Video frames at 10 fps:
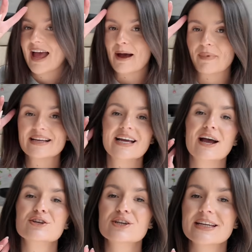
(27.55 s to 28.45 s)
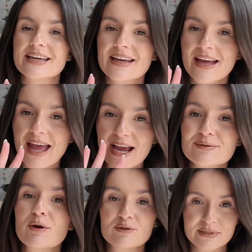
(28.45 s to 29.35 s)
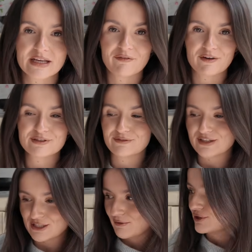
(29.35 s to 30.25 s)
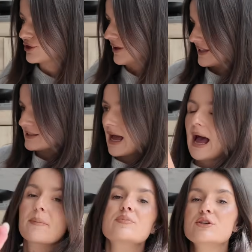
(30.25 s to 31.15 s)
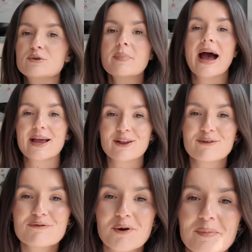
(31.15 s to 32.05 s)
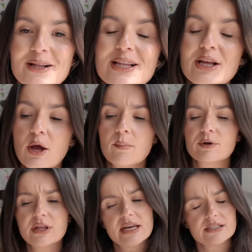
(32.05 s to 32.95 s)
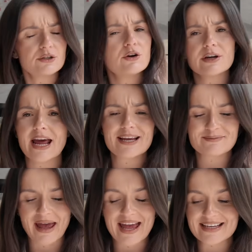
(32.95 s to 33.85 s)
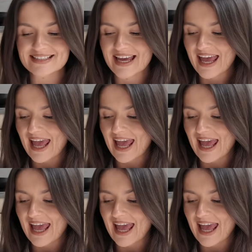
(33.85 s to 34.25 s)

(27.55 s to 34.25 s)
I might actually expose myself after the video and show you this absolute pile of rubble, but it is an organised mess.